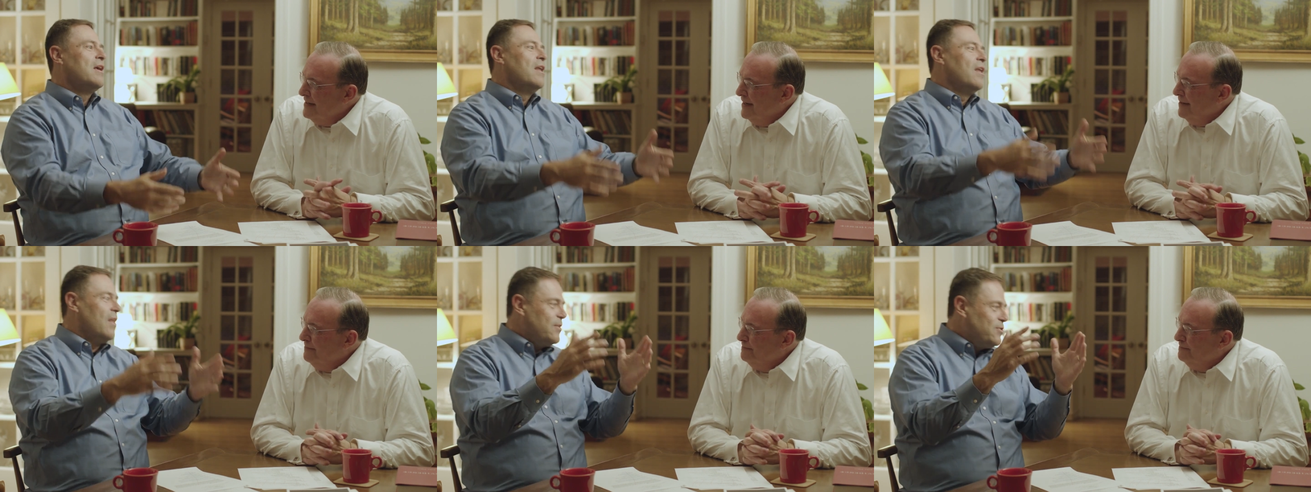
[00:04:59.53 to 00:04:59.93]

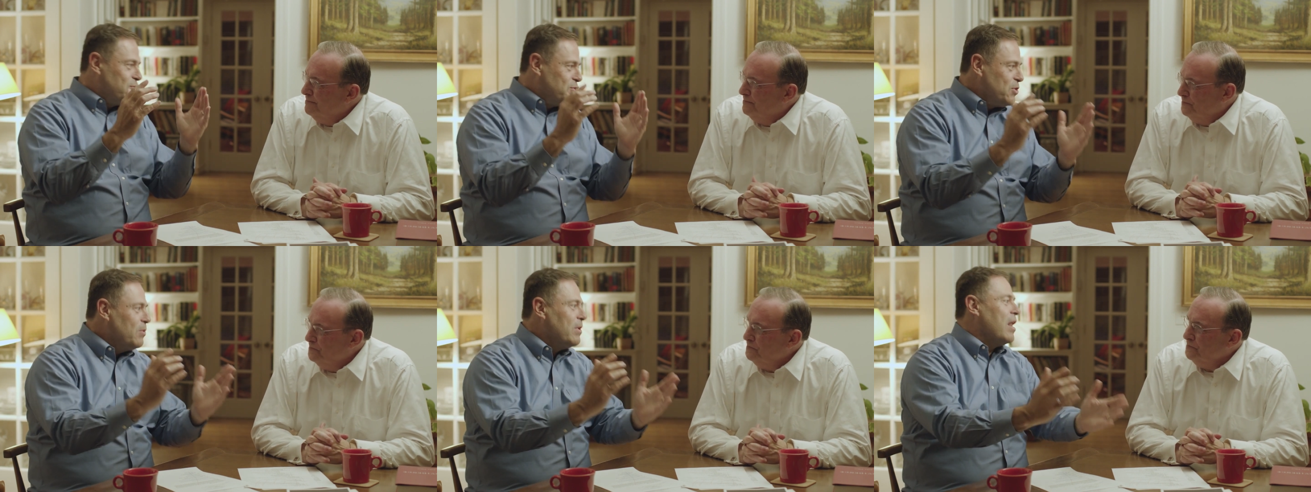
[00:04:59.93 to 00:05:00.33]
Speaker 1: Yeah. Let's
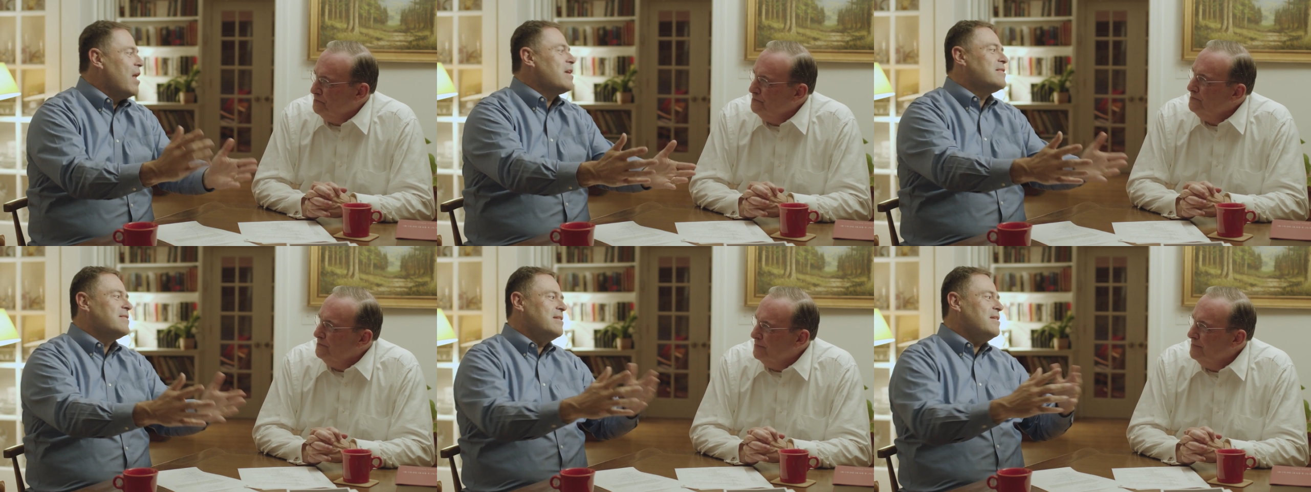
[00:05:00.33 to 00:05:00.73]
do it
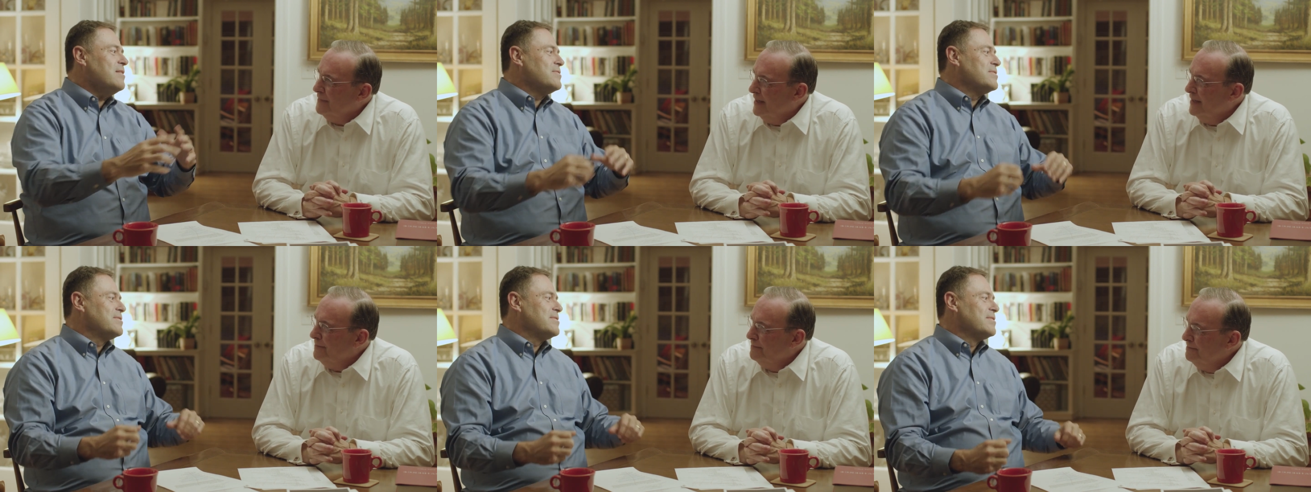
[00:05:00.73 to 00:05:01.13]
like
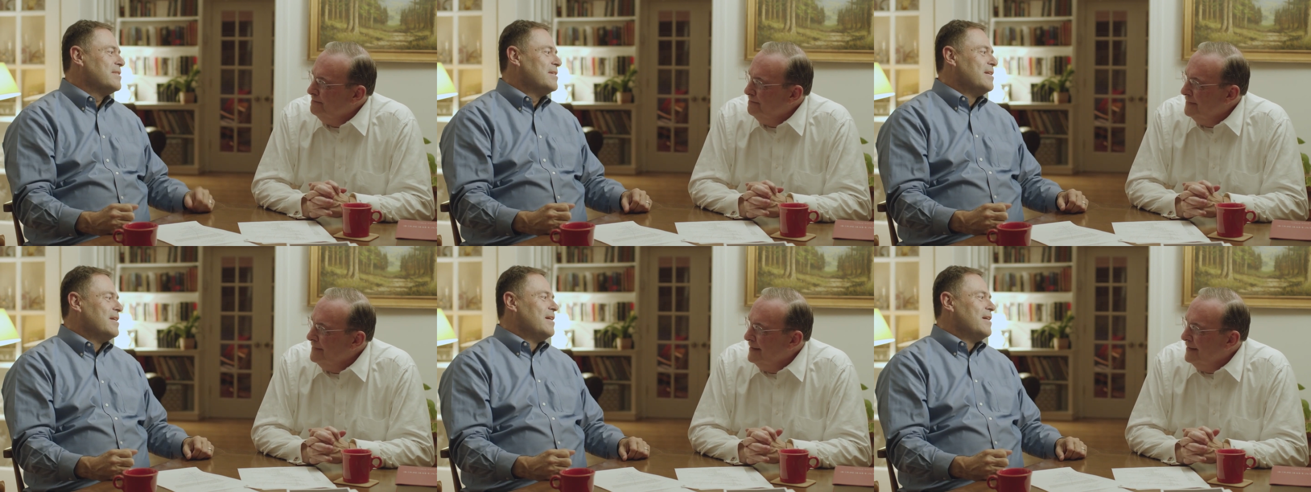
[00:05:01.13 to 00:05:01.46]
this.